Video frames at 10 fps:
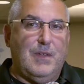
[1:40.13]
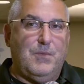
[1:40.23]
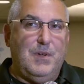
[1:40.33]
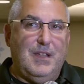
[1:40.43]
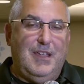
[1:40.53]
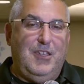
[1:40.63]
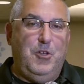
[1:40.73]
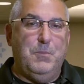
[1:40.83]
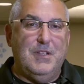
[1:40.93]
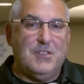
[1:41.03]
really
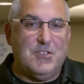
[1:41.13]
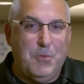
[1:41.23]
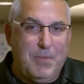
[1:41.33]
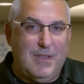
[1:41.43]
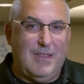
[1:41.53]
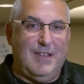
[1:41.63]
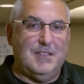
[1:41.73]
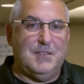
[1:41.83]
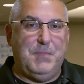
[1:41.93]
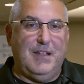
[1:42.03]
human stupid
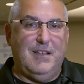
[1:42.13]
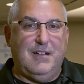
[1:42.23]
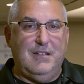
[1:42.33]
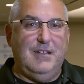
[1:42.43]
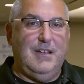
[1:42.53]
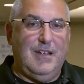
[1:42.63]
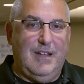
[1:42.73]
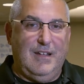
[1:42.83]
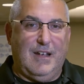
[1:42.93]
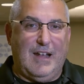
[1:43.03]
things being done
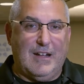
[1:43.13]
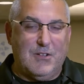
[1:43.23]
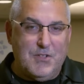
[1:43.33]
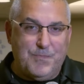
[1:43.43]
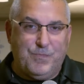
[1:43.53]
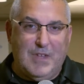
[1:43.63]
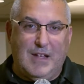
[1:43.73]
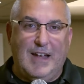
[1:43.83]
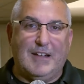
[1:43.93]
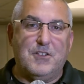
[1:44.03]
in the connectors. The
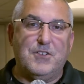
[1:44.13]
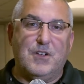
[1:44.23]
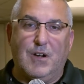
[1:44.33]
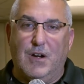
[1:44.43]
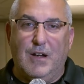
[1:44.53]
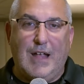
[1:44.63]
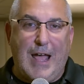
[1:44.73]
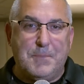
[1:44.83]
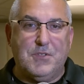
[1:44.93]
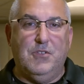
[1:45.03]
connectors are
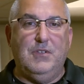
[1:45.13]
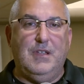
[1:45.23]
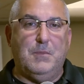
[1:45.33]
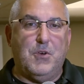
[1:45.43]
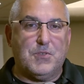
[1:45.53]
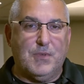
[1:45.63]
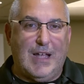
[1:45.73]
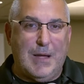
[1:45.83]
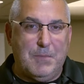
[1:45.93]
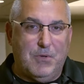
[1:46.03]
absolutely the most
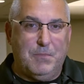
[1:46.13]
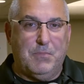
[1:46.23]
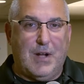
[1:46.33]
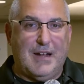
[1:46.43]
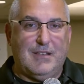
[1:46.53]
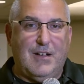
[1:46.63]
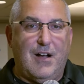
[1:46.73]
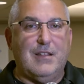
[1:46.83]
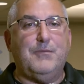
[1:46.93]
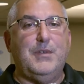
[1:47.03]
reliable product
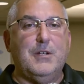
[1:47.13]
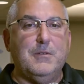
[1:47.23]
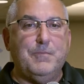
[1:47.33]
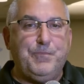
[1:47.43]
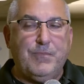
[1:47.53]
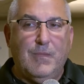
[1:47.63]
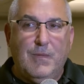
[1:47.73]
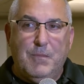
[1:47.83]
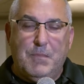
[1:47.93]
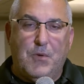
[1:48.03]
on the field,
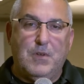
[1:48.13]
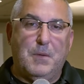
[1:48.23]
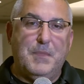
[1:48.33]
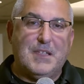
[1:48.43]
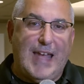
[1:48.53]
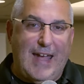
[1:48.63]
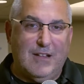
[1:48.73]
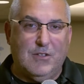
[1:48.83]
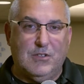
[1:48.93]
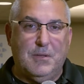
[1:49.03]
but when they're
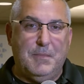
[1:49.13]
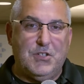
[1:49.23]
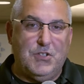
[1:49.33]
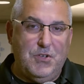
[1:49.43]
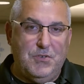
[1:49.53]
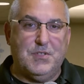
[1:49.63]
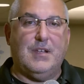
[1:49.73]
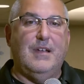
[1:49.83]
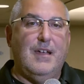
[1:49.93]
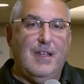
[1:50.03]
mishandled or misused,
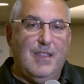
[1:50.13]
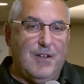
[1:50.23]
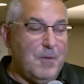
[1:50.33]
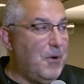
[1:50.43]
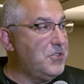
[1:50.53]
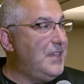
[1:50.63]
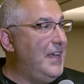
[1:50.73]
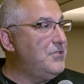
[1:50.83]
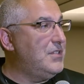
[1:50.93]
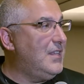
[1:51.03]
they're the most
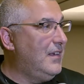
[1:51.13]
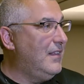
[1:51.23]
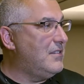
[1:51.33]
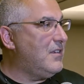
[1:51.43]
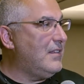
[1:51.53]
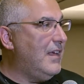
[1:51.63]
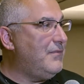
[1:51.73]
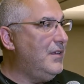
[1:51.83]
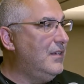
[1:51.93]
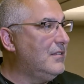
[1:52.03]
dangerous thing that's on that
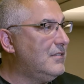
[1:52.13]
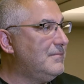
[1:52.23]
field.